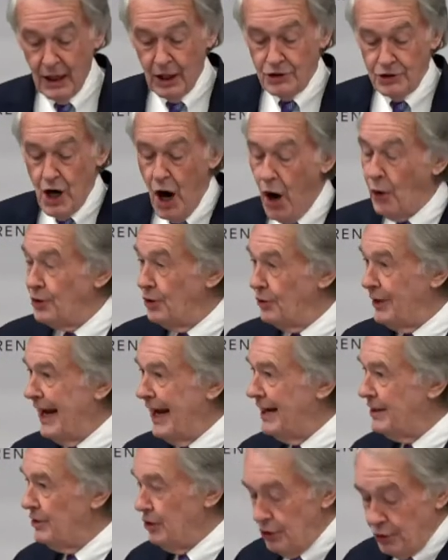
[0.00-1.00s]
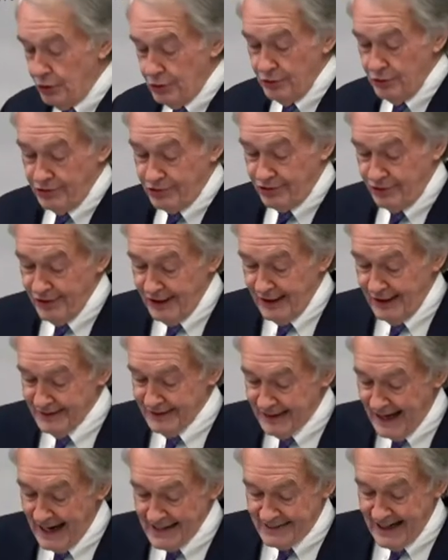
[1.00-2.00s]
No, you can't use
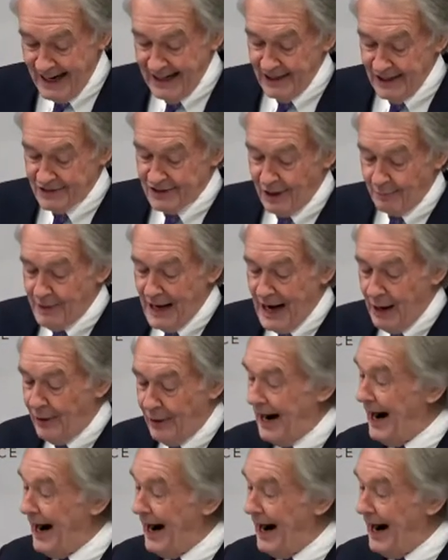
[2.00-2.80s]
that data to power